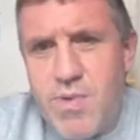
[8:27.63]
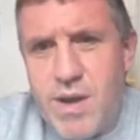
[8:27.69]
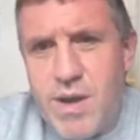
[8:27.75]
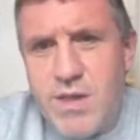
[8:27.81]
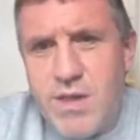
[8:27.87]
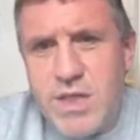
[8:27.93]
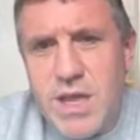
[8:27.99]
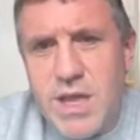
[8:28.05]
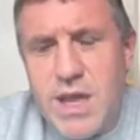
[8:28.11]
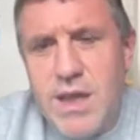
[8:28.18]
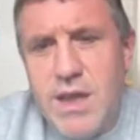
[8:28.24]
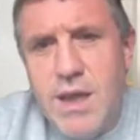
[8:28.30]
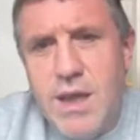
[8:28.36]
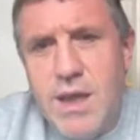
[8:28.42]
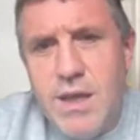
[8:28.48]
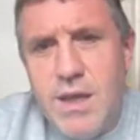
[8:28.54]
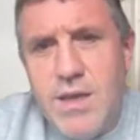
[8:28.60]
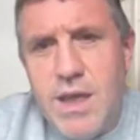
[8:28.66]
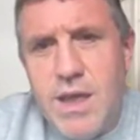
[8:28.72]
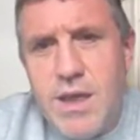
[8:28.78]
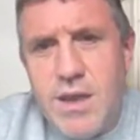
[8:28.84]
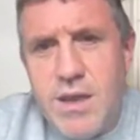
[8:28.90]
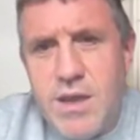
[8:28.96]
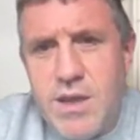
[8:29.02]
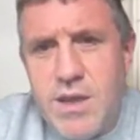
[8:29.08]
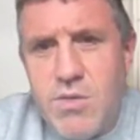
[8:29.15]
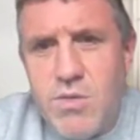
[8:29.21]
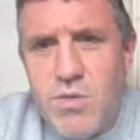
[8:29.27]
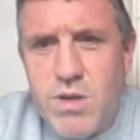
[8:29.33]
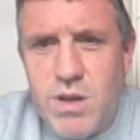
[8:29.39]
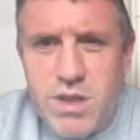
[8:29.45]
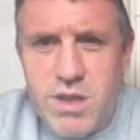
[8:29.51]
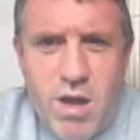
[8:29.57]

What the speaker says: previously, then you will